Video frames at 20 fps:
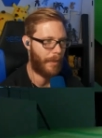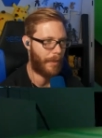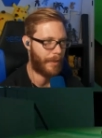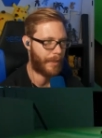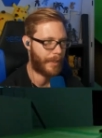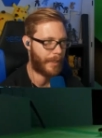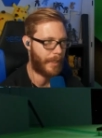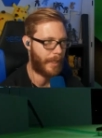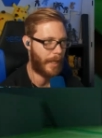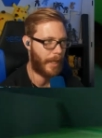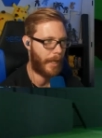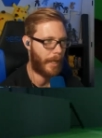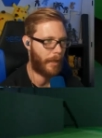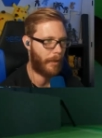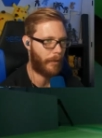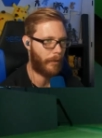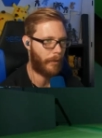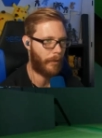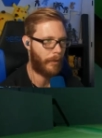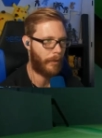the
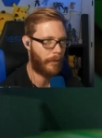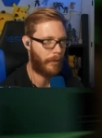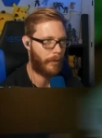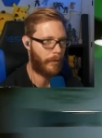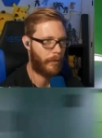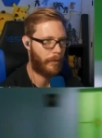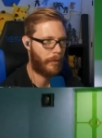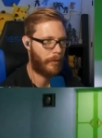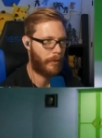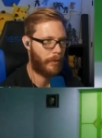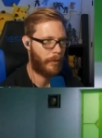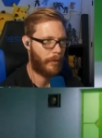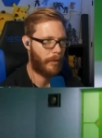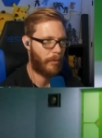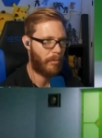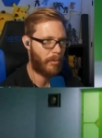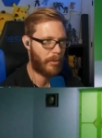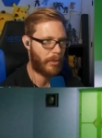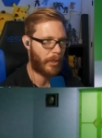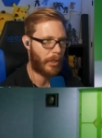snail.
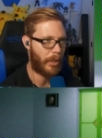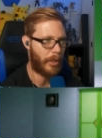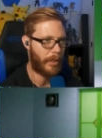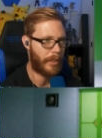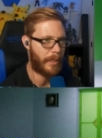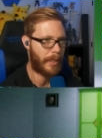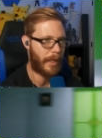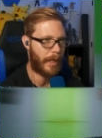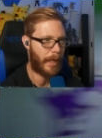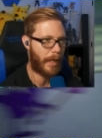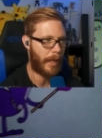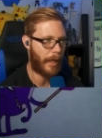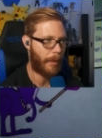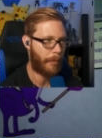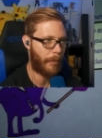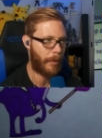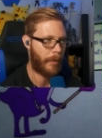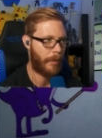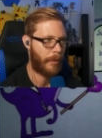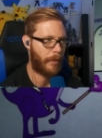It was a good time.